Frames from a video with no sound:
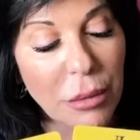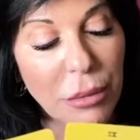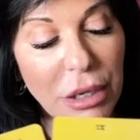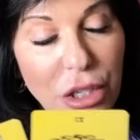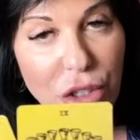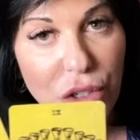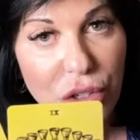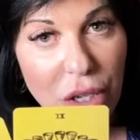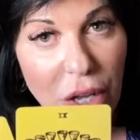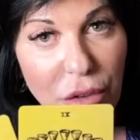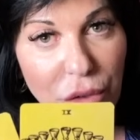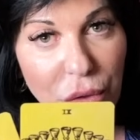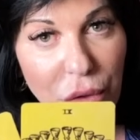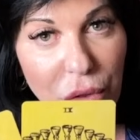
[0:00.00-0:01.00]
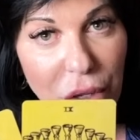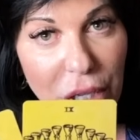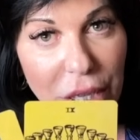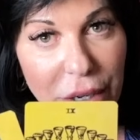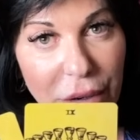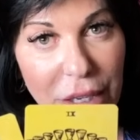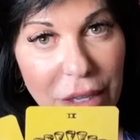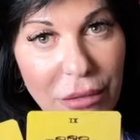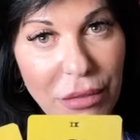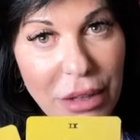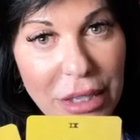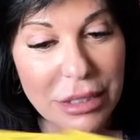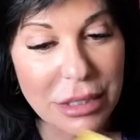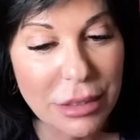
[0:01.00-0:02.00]
because you saw the truth and clarity of
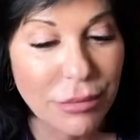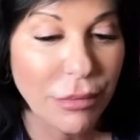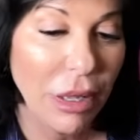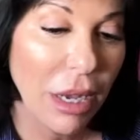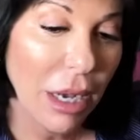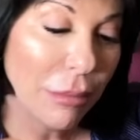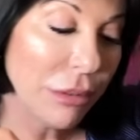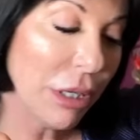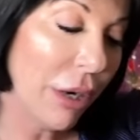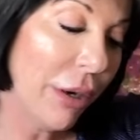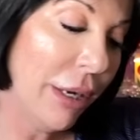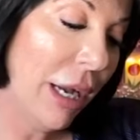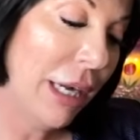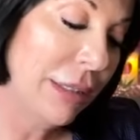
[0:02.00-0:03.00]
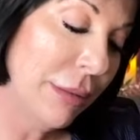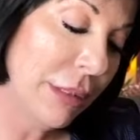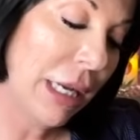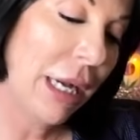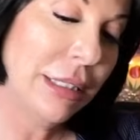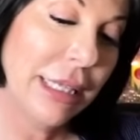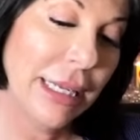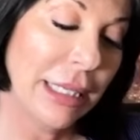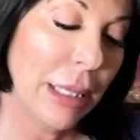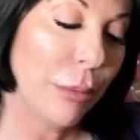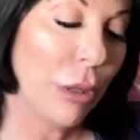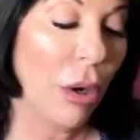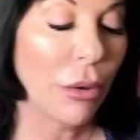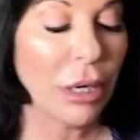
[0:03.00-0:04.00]
things. Sorry, I just had to
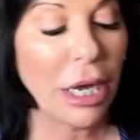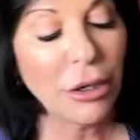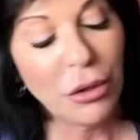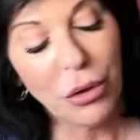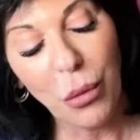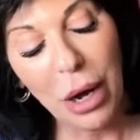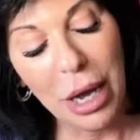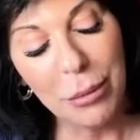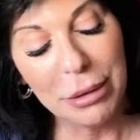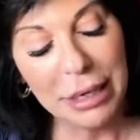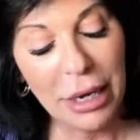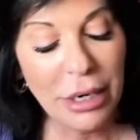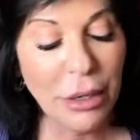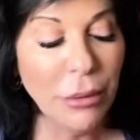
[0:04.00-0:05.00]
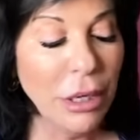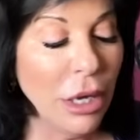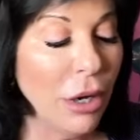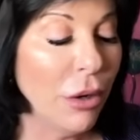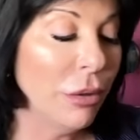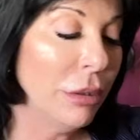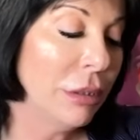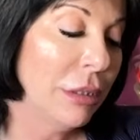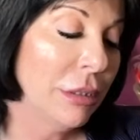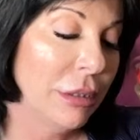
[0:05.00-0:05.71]
keep going. I don't know why, but now here we go.